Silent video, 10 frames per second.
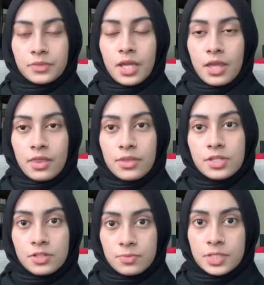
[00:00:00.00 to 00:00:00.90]
This
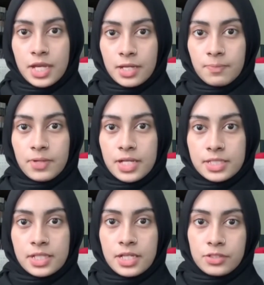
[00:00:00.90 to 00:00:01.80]
object applies
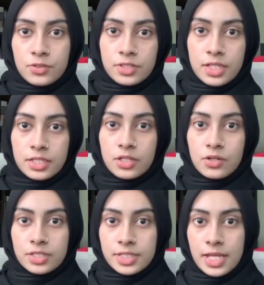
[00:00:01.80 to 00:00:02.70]
electrostatic
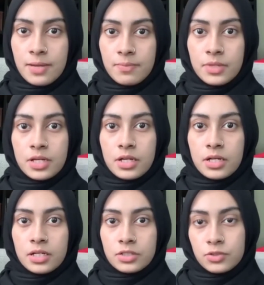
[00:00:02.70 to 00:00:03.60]
concept
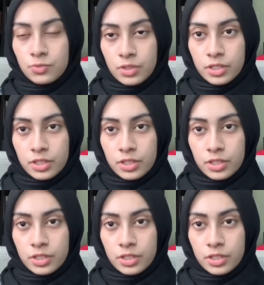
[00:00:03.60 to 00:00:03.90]
to work.